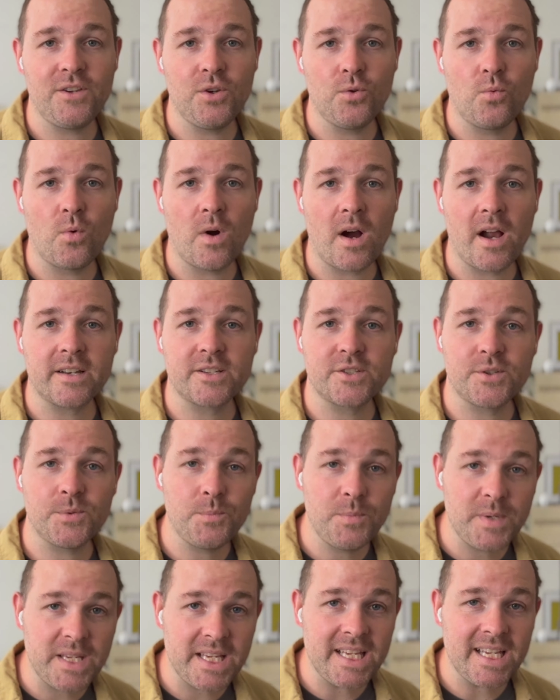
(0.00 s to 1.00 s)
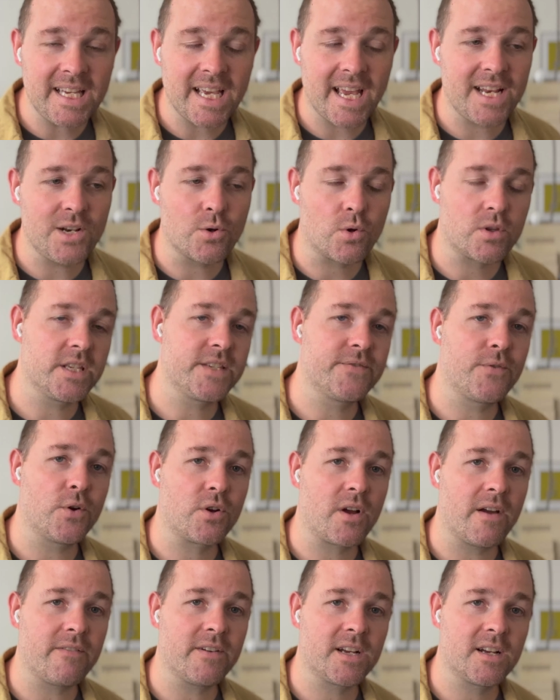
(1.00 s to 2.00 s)
you want to be a Northeast
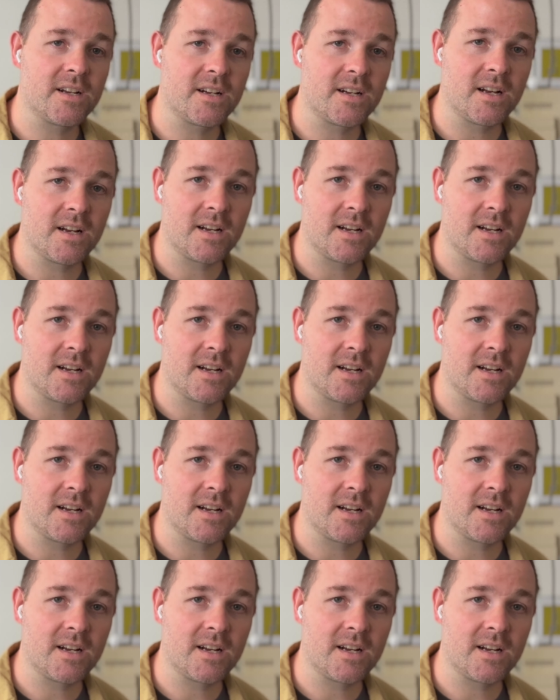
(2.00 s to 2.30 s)
Photographic